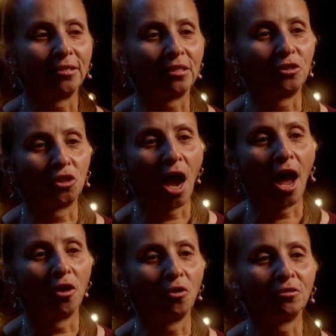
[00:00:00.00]
As a
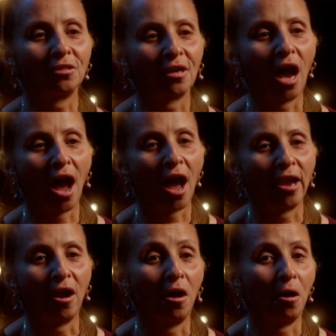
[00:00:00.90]
child,
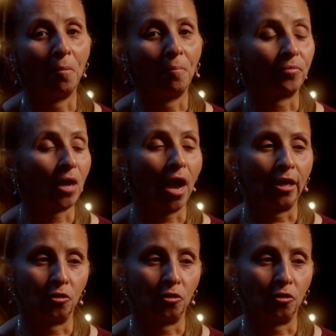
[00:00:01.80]
I